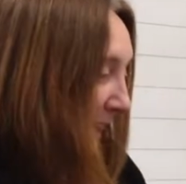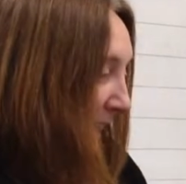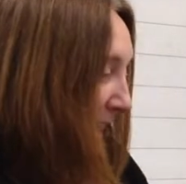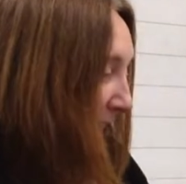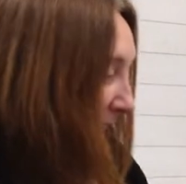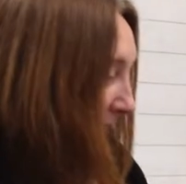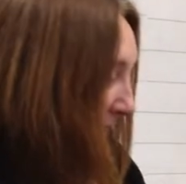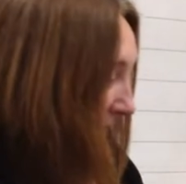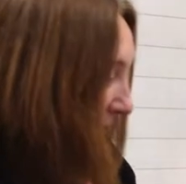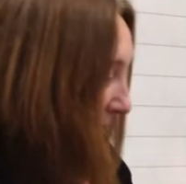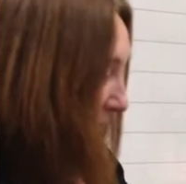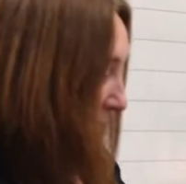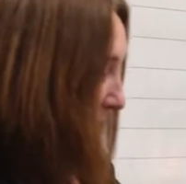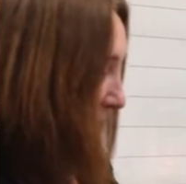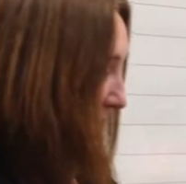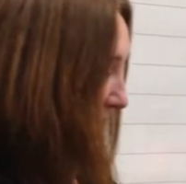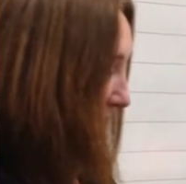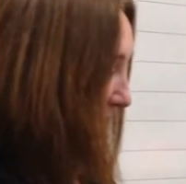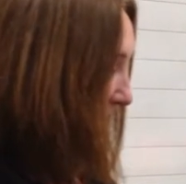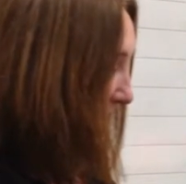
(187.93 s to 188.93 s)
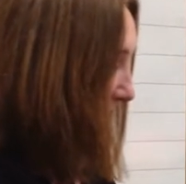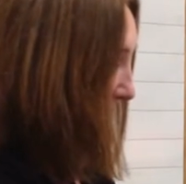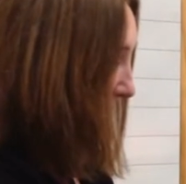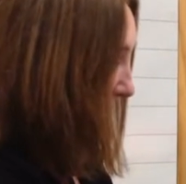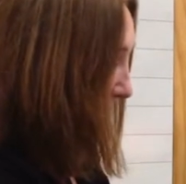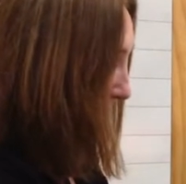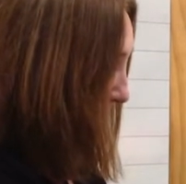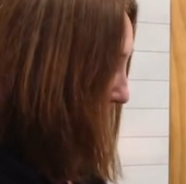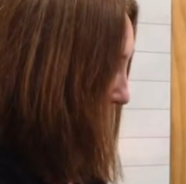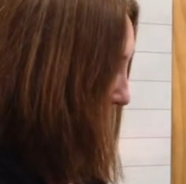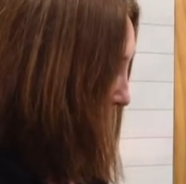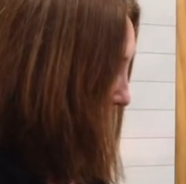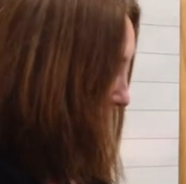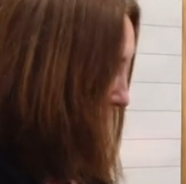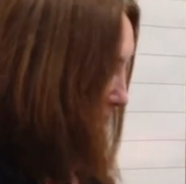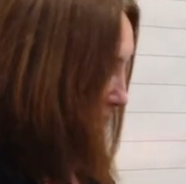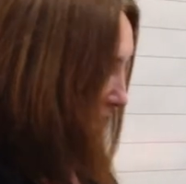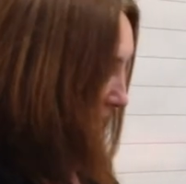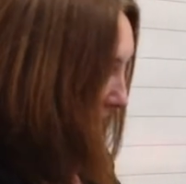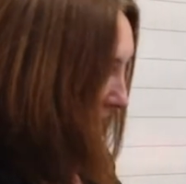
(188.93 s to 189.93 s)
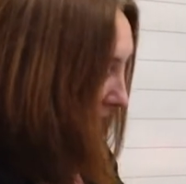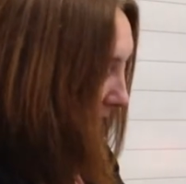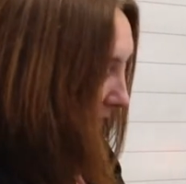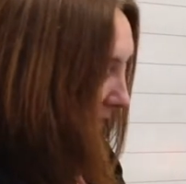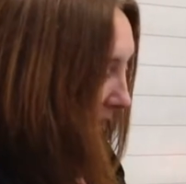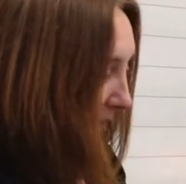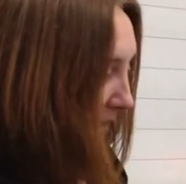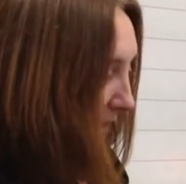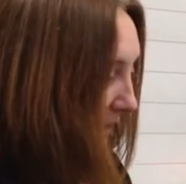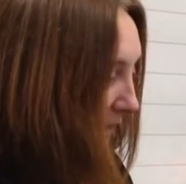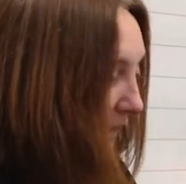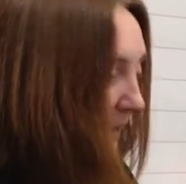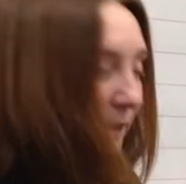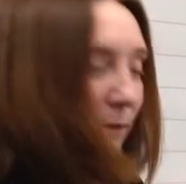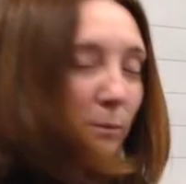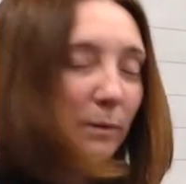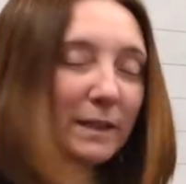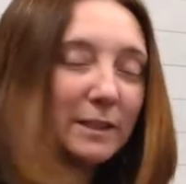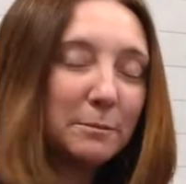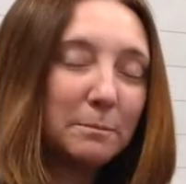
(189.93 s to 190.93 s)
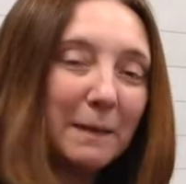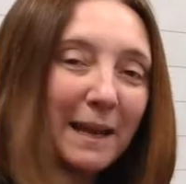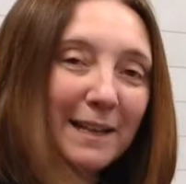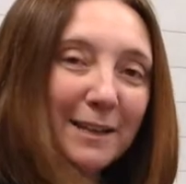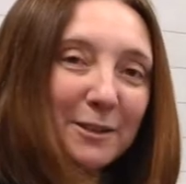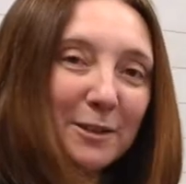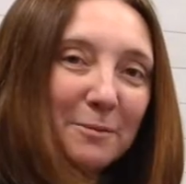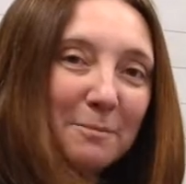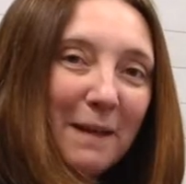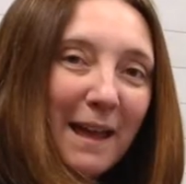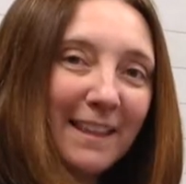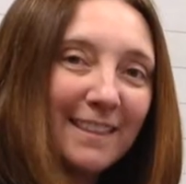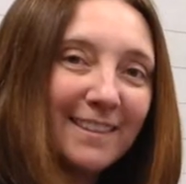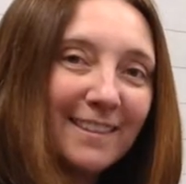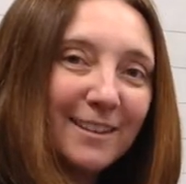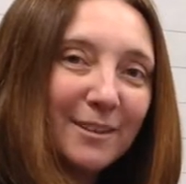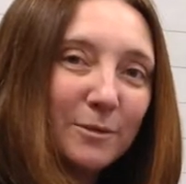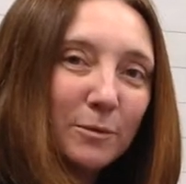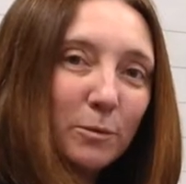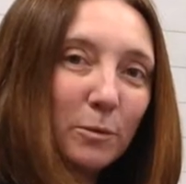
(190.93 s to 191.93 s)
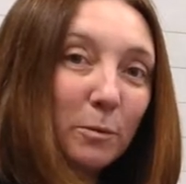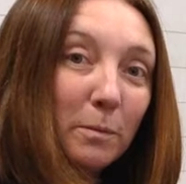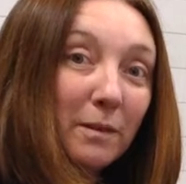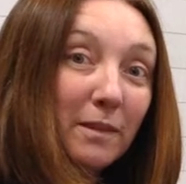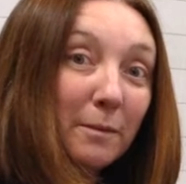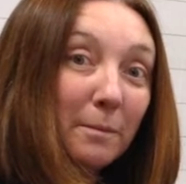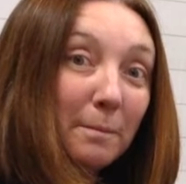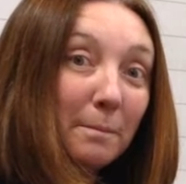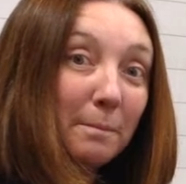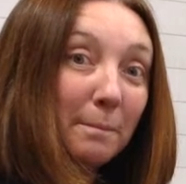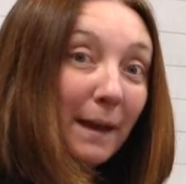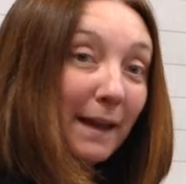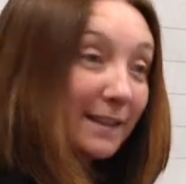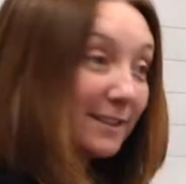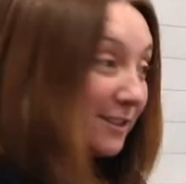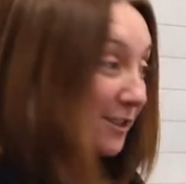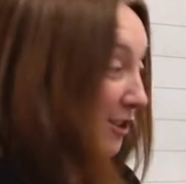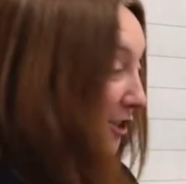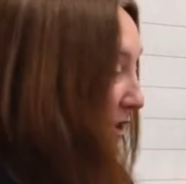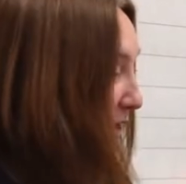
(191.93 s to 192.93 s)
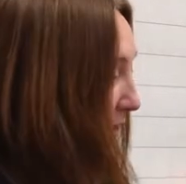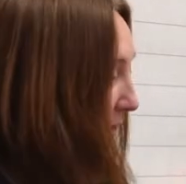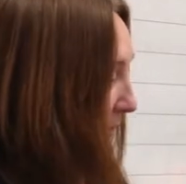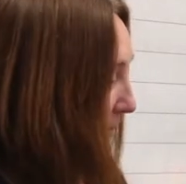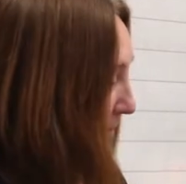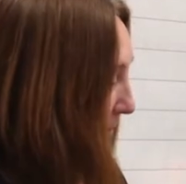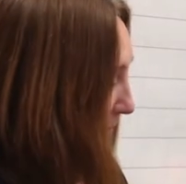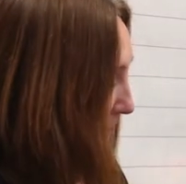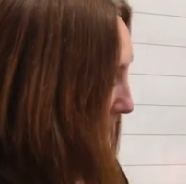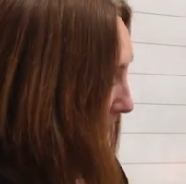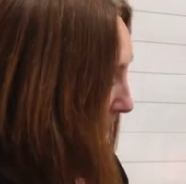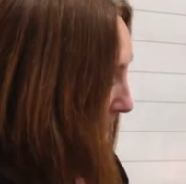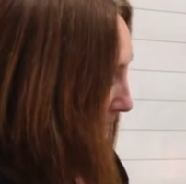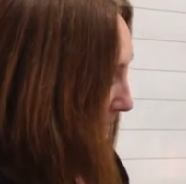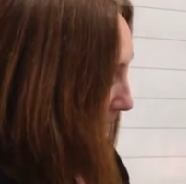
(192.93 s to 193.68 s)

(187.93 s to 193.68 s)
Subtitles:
Let's have a look at our calculation and see which mental method will be the best to use.